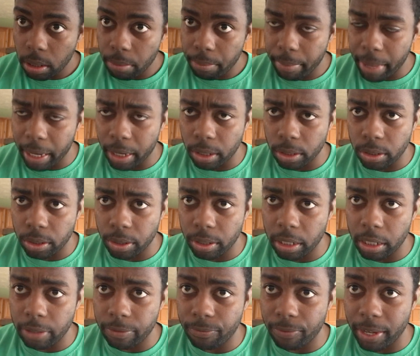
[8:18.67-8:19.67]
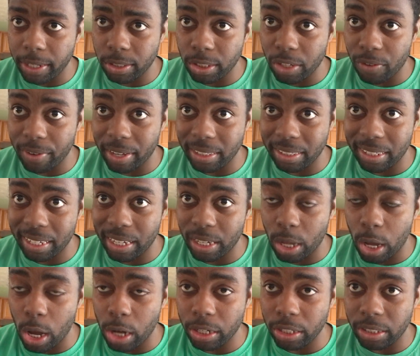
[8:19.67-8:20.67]
Matt Cardona facing off against
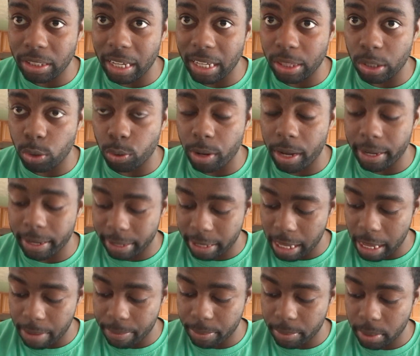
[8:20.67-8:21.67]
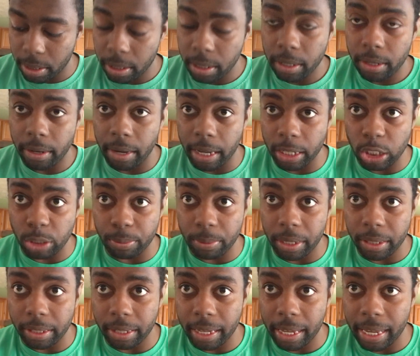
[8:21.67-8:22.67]
Nick Aldis at the Crockett Cup next
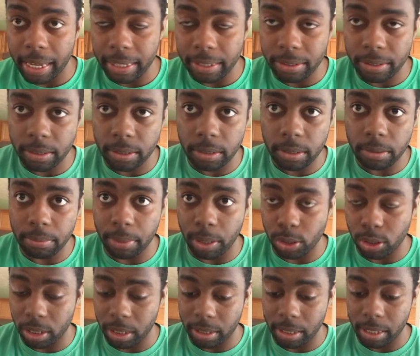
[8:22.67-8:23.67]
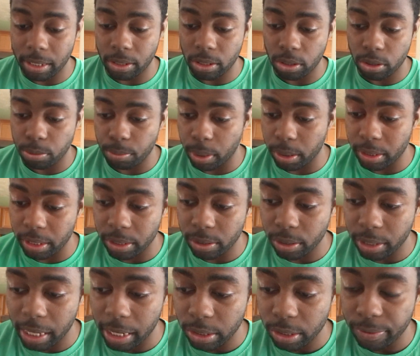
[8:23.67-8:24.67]
month, guys, March 19th. So, mark down
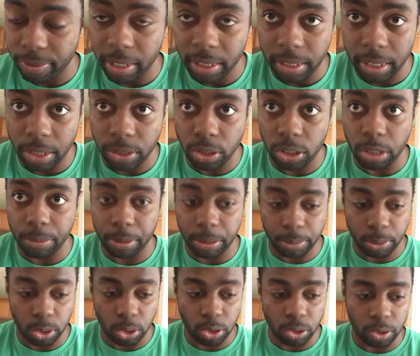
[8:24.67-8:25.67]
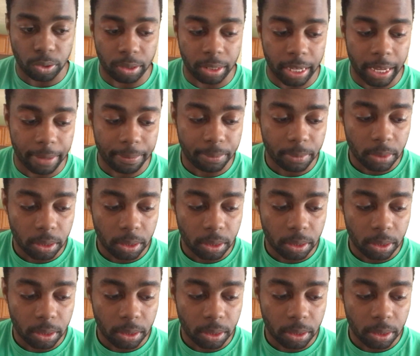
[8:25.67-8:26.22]
your calendars if you're not done so. Please do so on that.